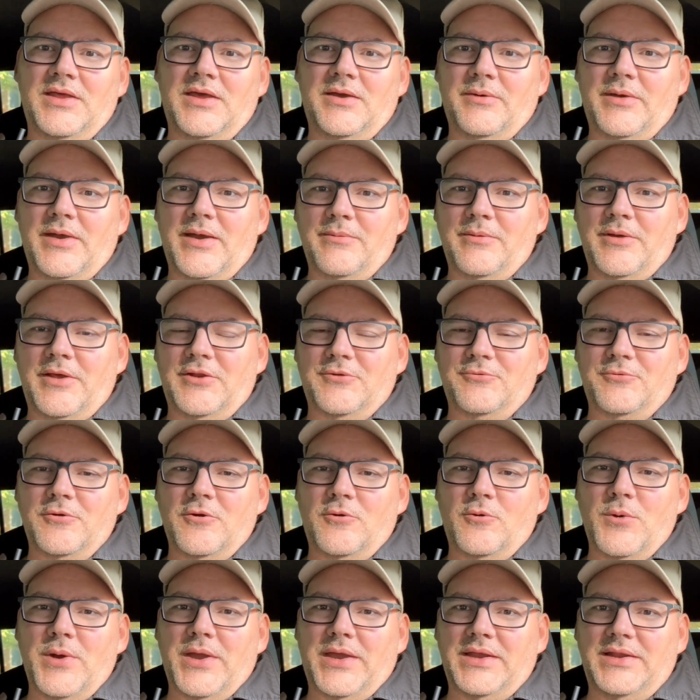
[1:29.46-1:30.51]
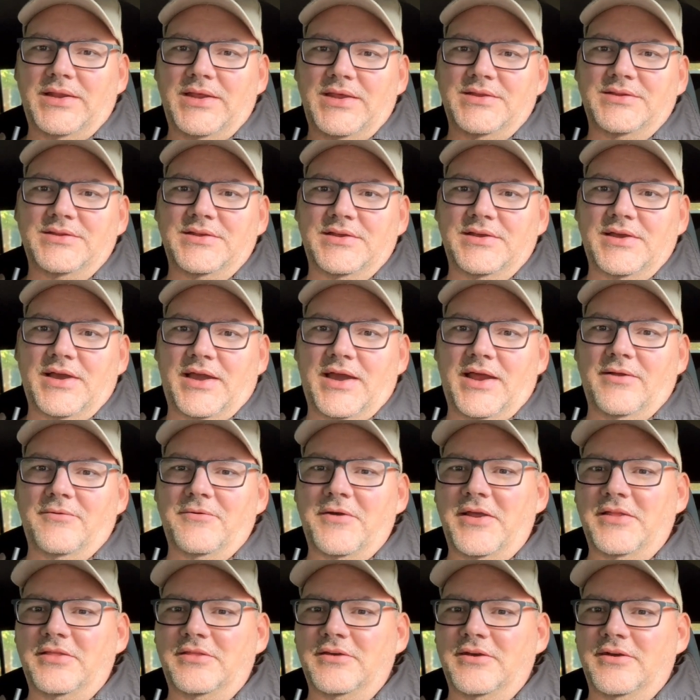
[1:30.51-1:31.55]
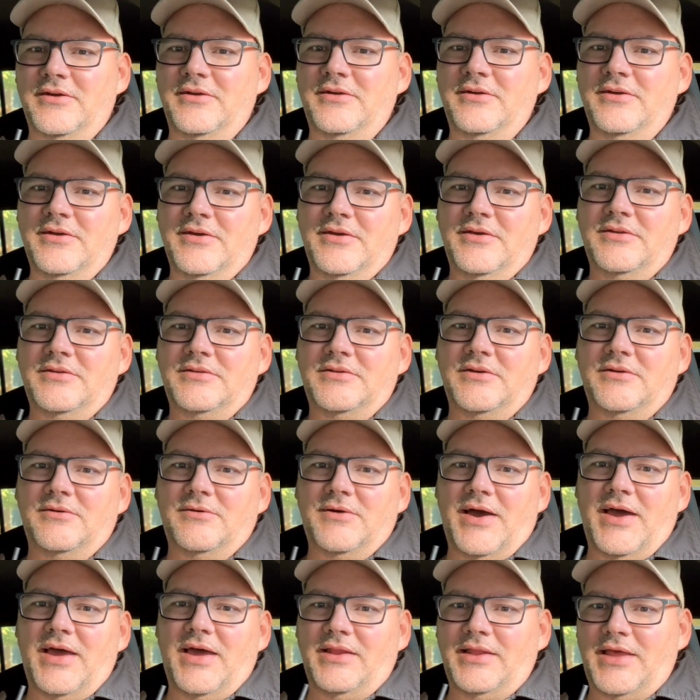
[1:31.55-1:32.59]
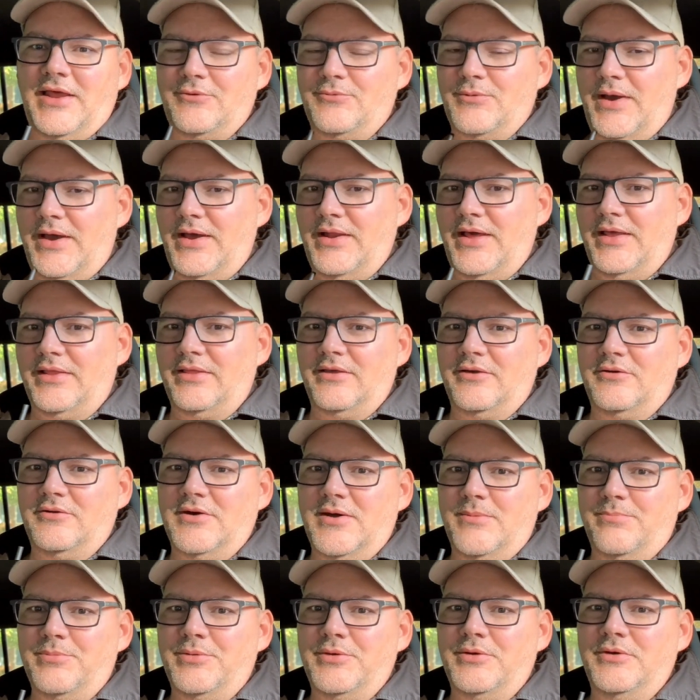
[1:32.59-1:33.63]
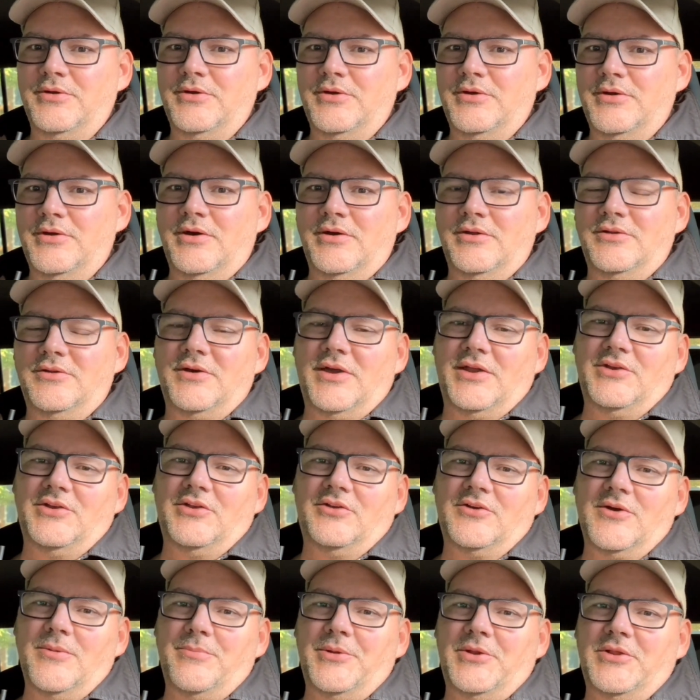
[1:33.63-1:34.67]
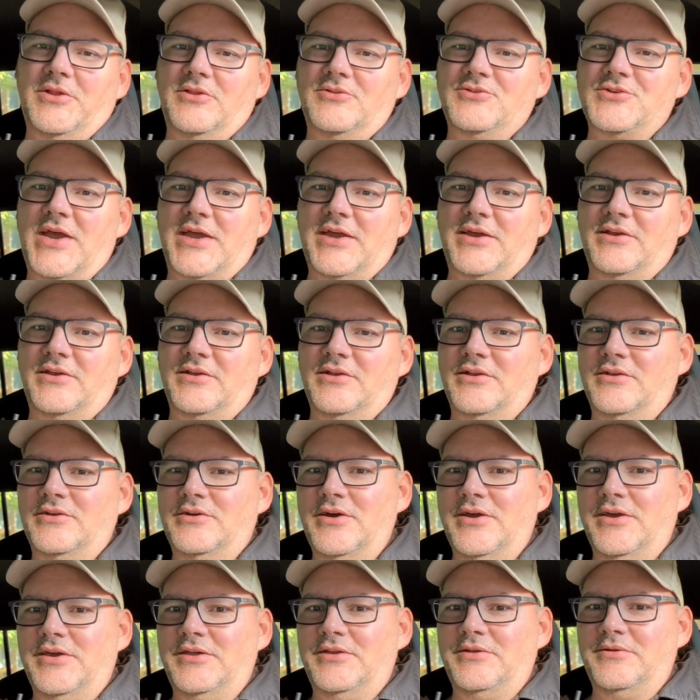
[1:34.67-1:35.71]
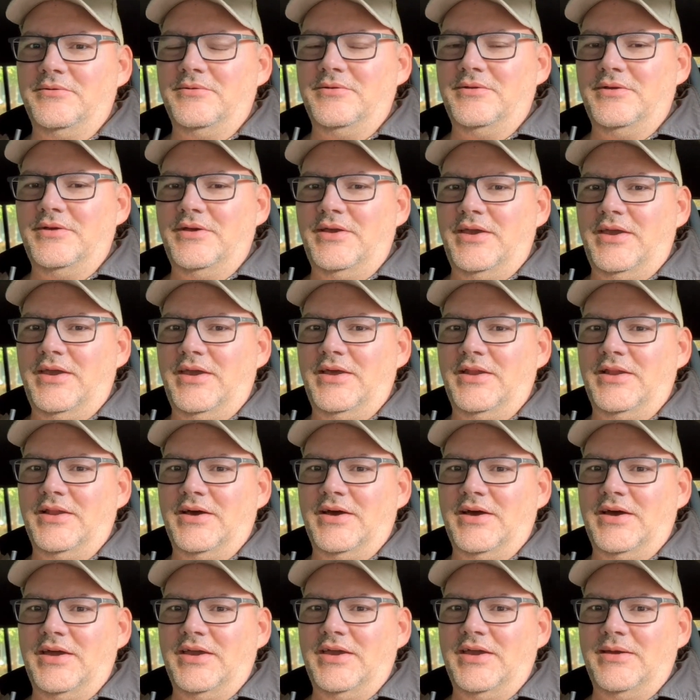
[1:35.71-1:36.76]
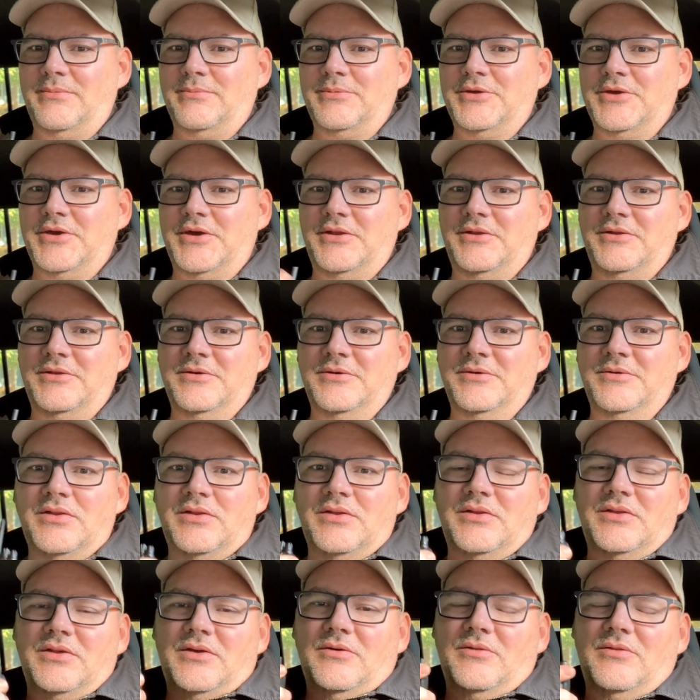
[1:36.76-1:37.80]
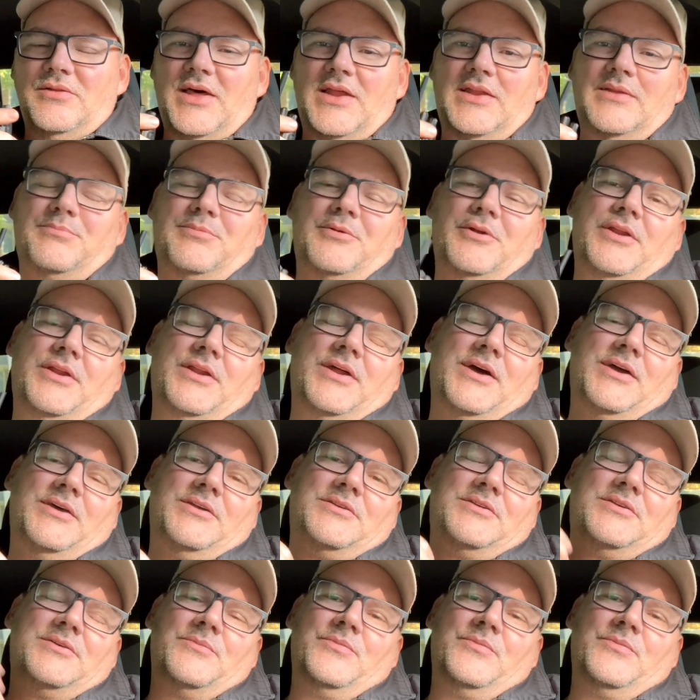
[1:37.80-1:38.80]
Oh yeah, it's real quick and easy. I got it right there. So that's why I like the clip. I can just clip it to the jacket, click it, and I am good. So that's pretty nice.